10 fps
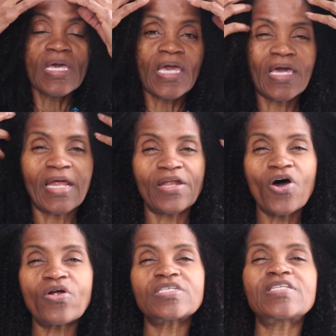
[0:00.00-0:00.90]
and I
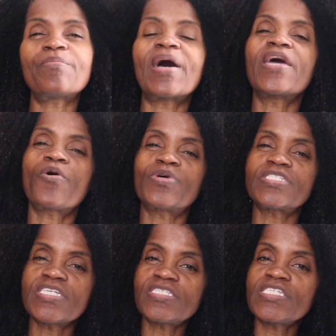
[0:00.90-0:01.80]
noticed that my hair
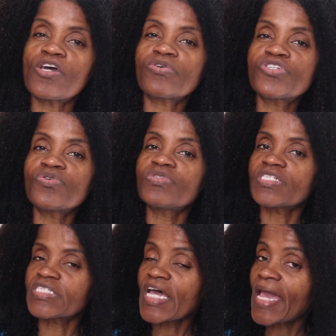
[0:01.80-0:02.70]
was easier to
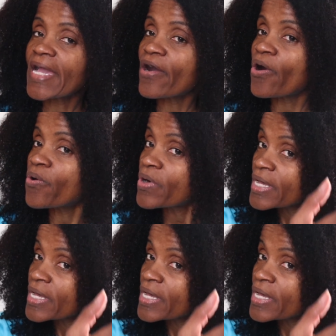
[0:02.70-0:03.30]
detangle.